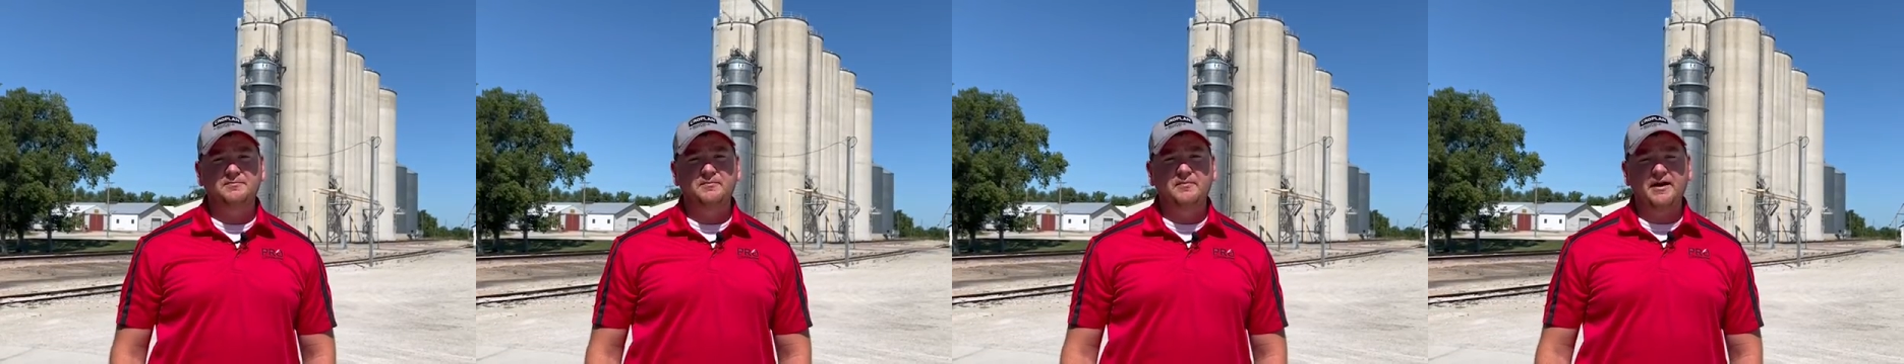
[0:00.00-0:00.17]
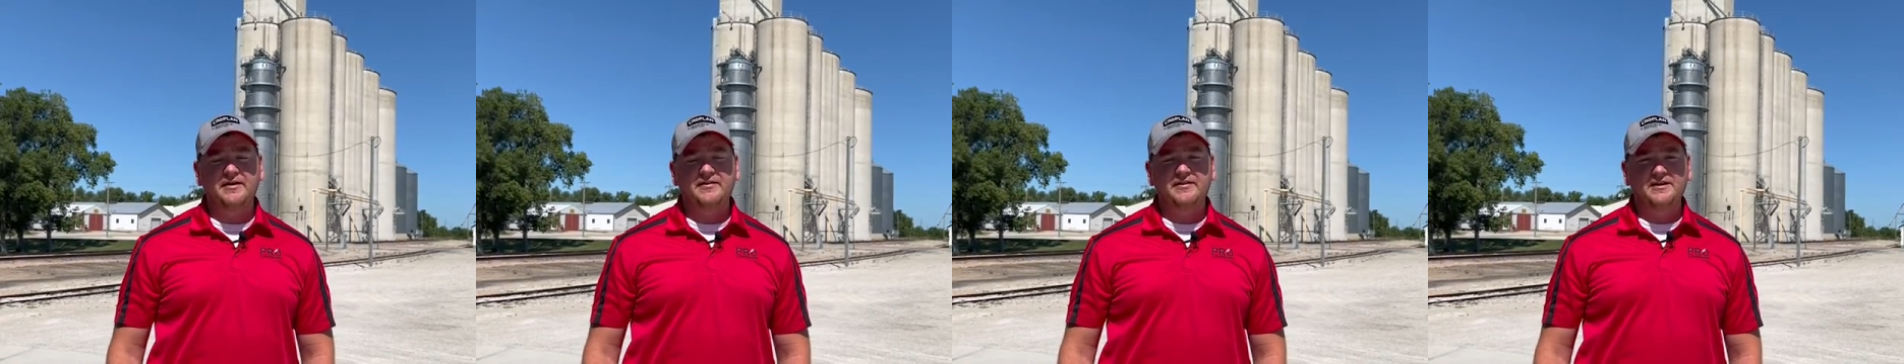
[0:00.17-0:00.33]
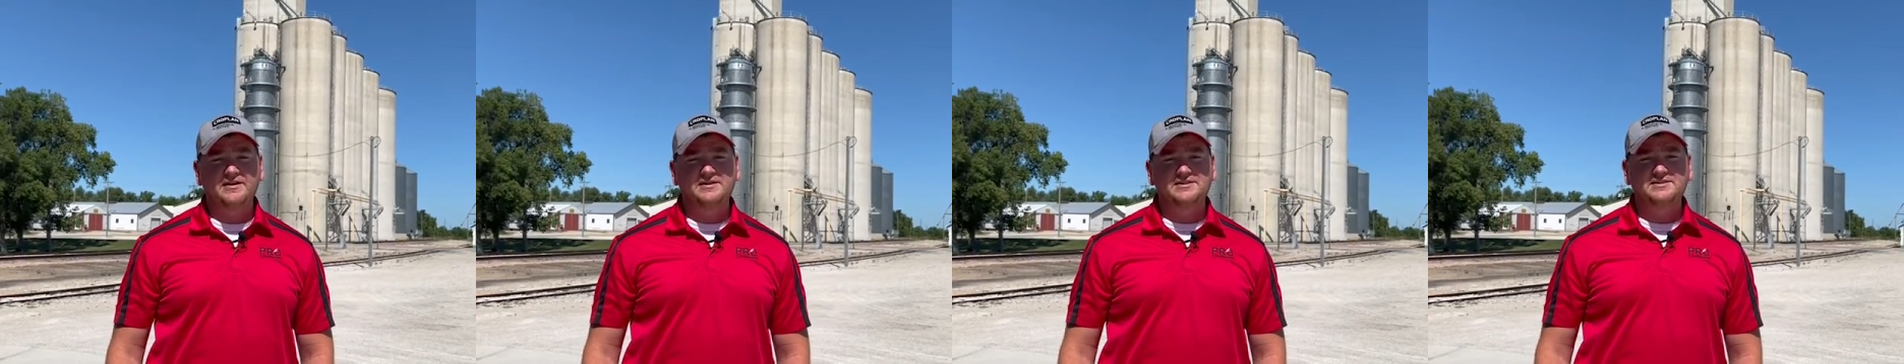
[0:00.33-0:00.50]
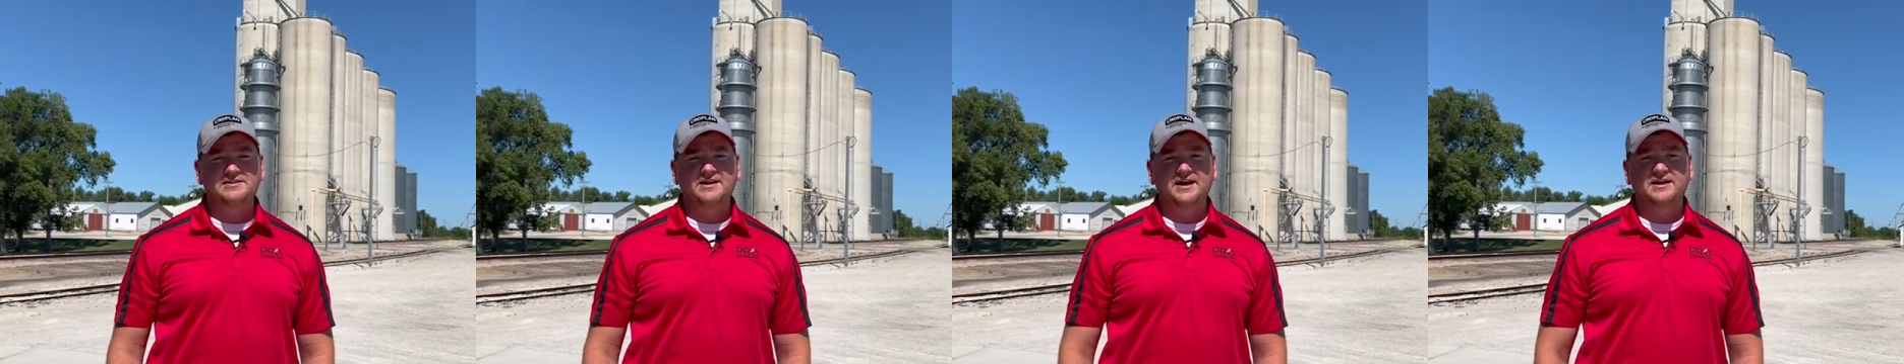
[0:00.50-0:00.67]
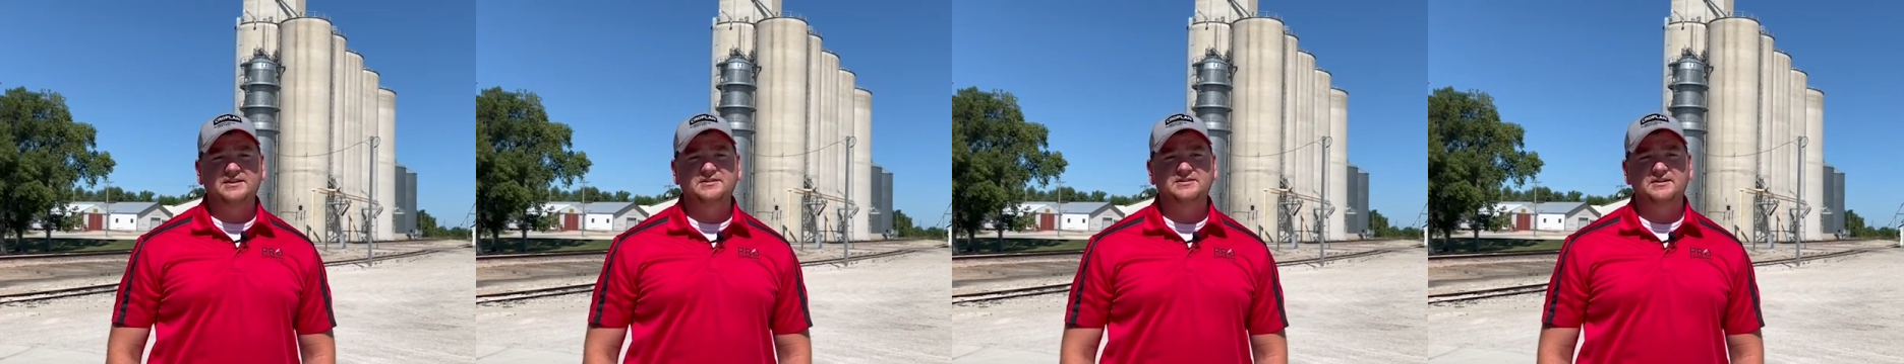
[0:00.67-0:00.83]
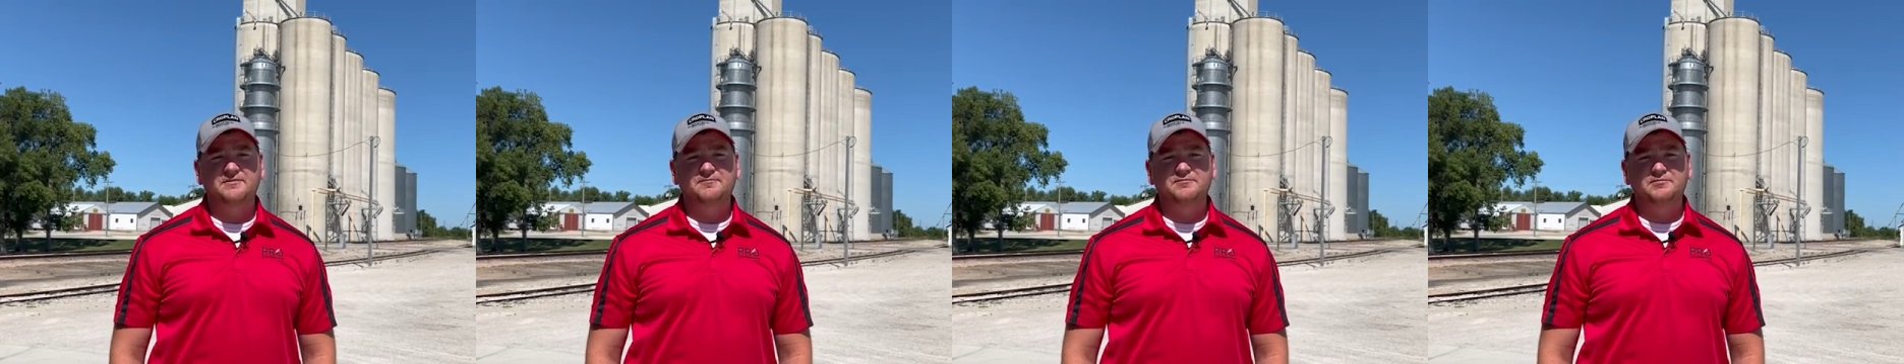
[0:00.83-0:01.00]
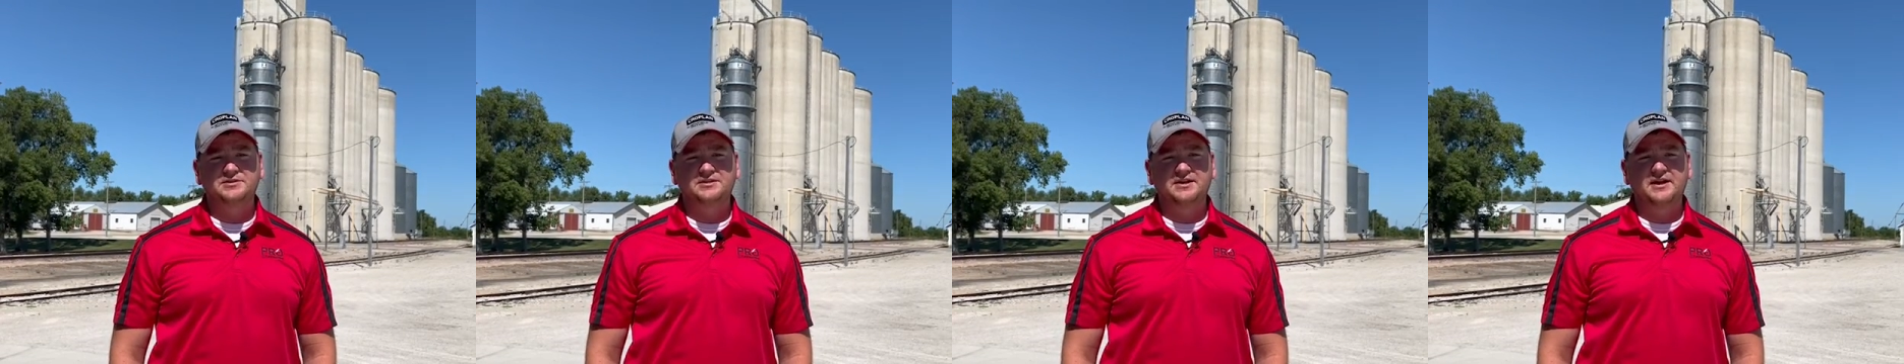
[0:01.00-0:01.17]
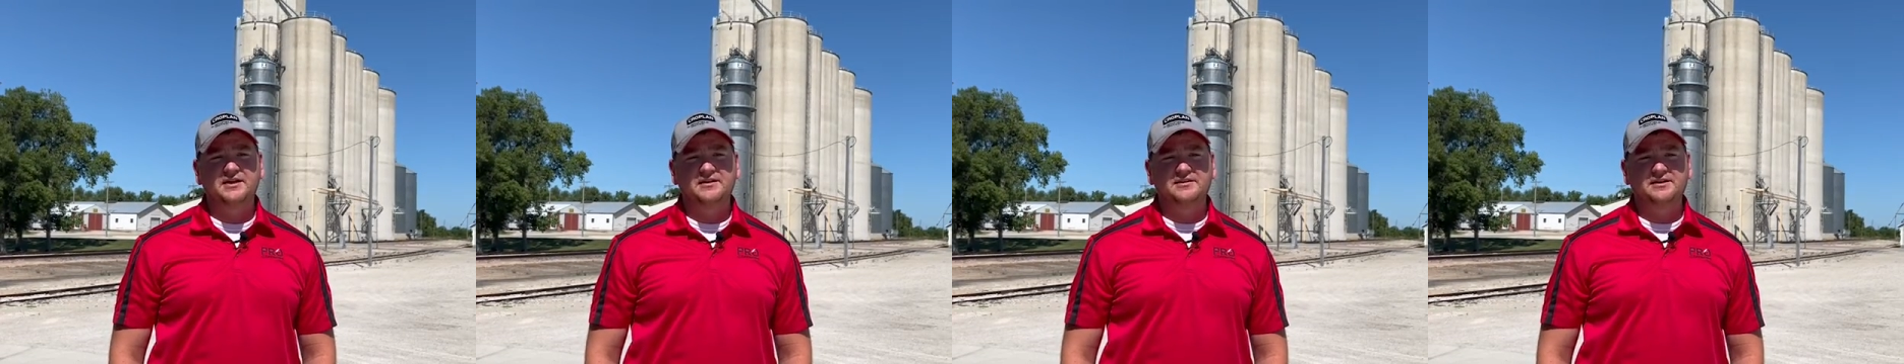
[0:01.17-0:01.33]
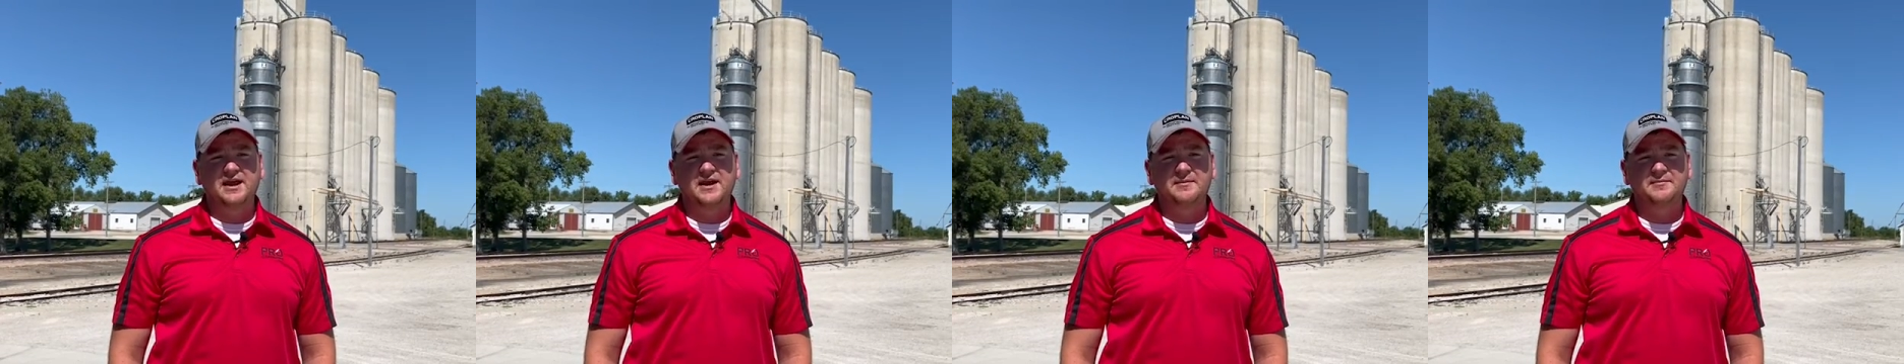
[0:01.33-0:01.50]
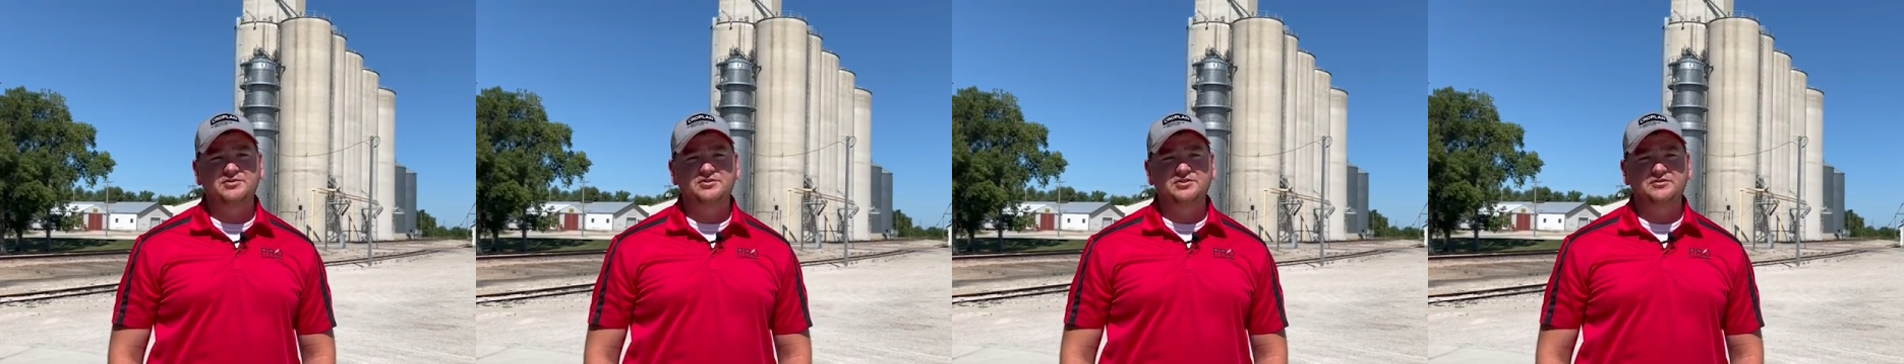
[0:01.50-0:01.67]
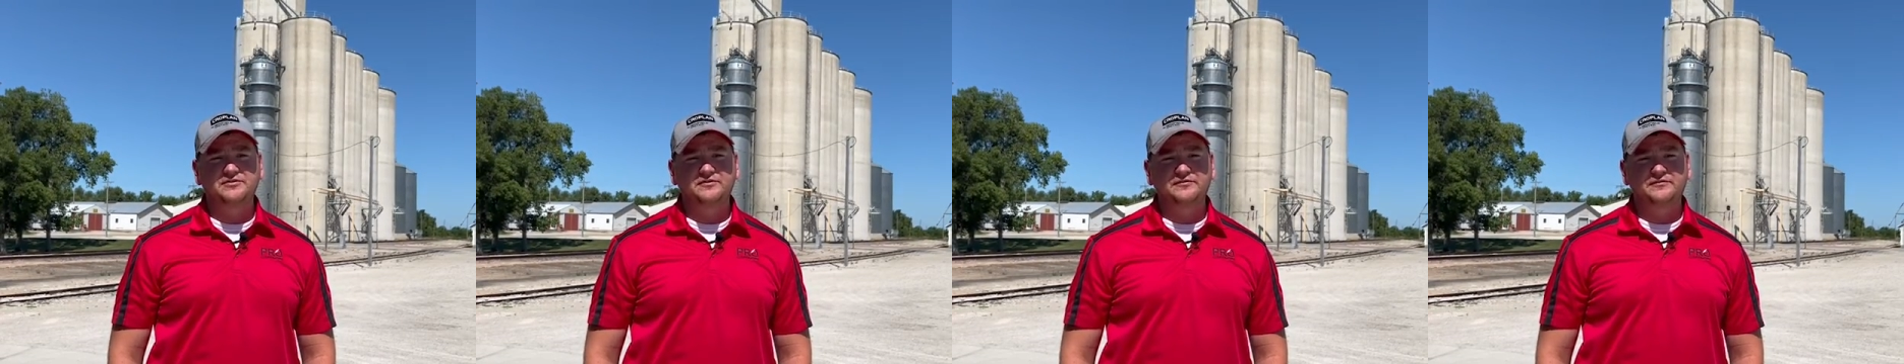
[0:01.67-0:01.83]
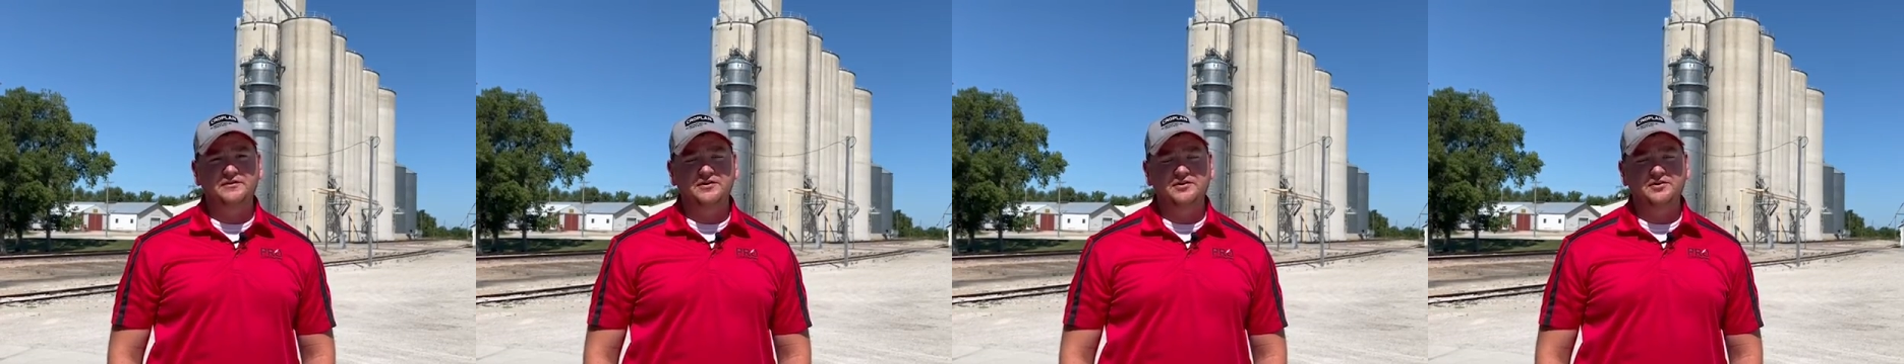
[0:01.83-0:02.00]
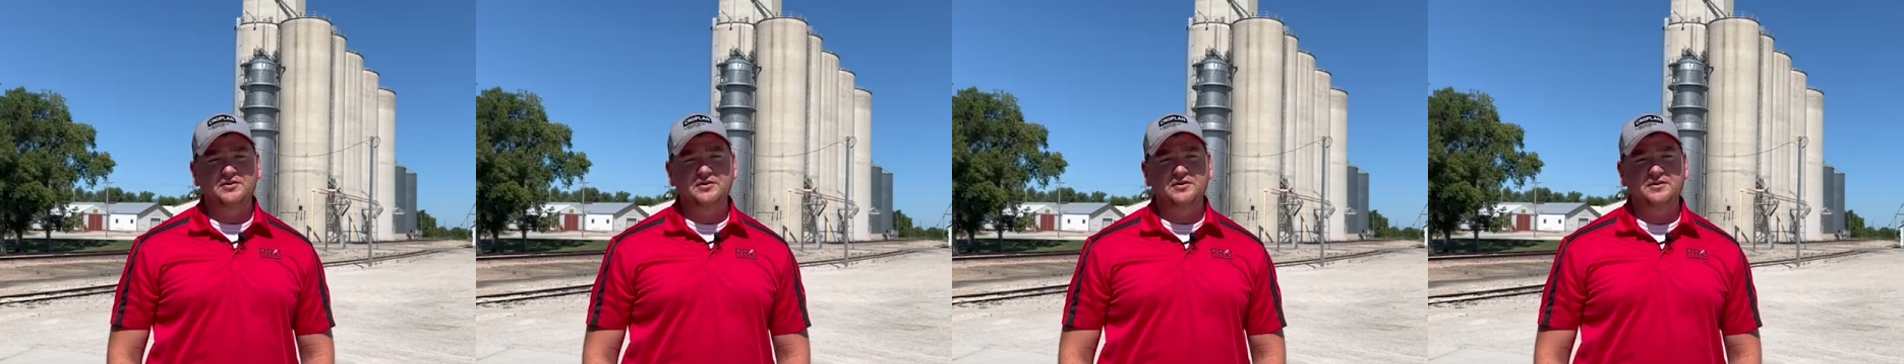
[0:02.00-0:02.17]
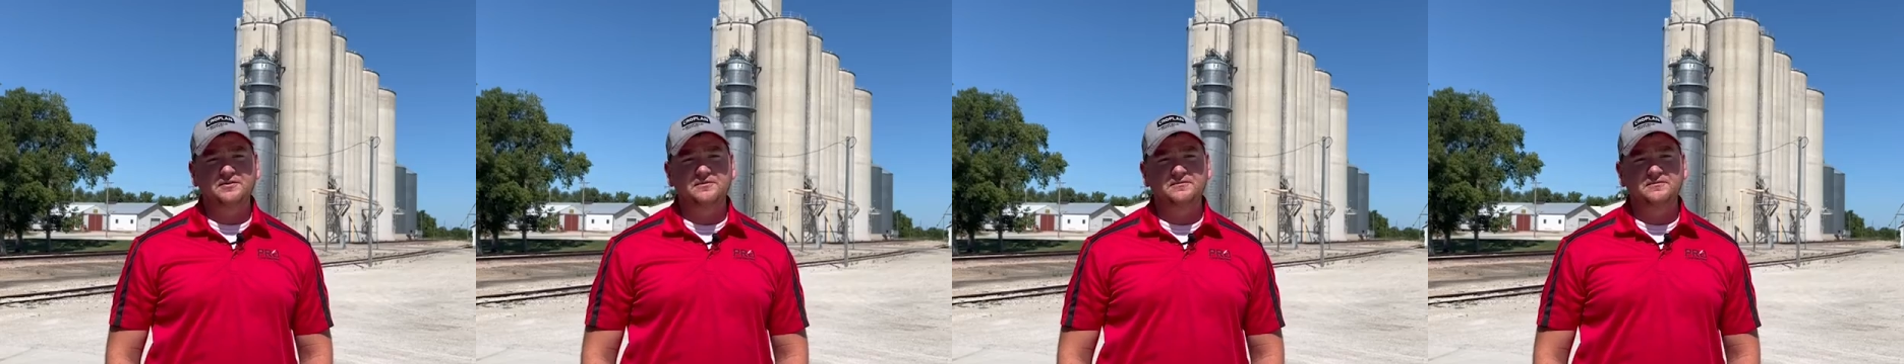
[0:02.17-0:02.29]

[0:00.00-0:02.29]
by the insects presenting damage in the field.